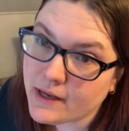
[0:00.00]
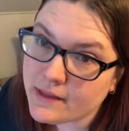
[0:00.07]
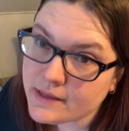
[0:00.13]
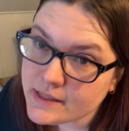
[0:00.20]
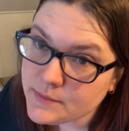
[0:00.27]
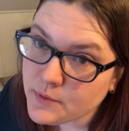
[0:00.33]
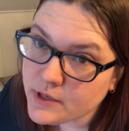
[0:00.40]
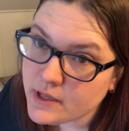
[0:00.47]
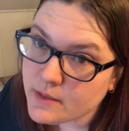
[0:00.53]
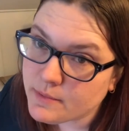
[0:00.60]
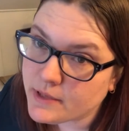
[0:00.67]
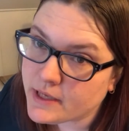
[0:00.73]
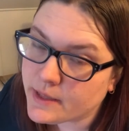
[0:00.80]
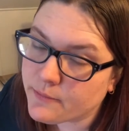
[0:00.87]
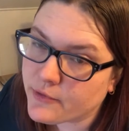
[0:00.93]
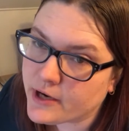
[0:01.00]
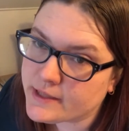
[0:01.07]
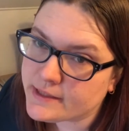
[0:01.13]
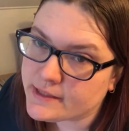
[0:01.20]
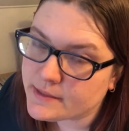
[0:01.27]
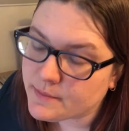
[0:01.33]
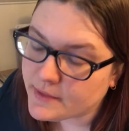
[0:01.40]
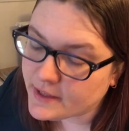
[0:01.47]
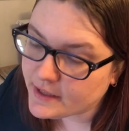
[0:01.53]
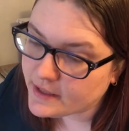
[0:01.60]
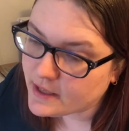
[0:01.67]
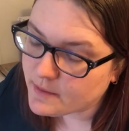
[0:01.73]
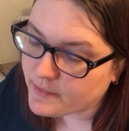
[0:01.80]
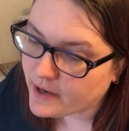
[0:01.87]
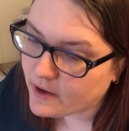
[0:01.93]
at this point in the planning process, I'm thinking
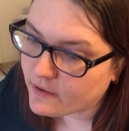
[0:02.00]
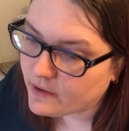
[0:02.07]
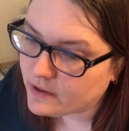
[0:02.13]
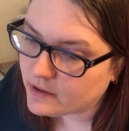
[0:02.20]
about a